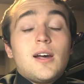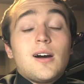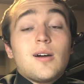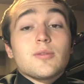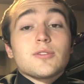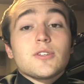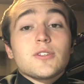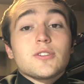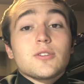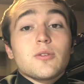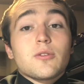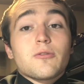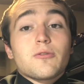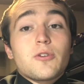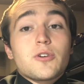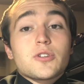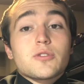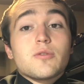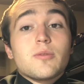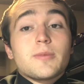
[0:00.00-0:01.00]
I was also the
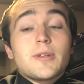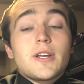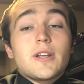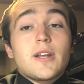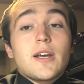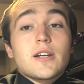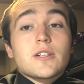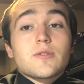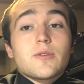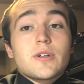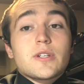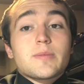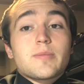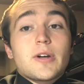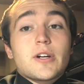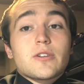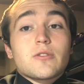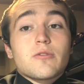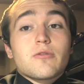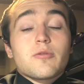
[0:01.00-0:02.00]
first to obtain X-ray
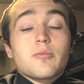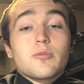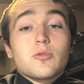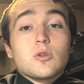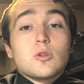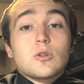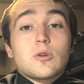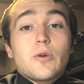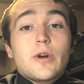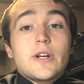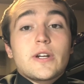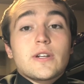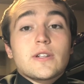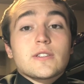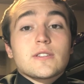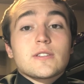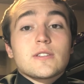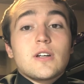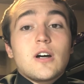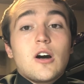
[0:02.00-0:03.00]
spectra from ruled
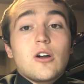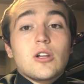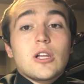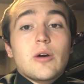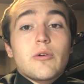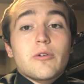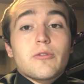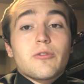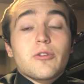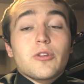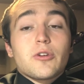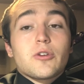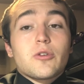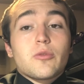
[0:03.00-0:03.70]
gratings, allowing for the